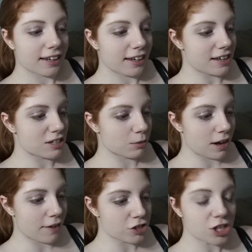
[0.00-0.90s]
get into
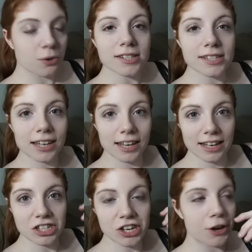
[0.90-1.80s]
whatever she wants to get
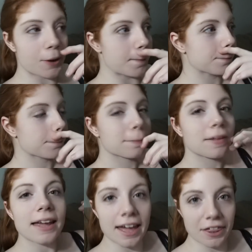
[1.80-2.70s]
into,
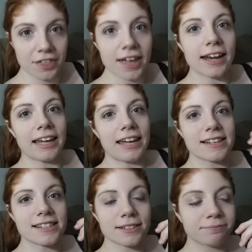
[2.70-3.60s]
and then
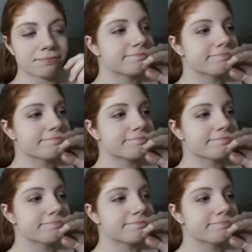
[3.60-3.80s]
eat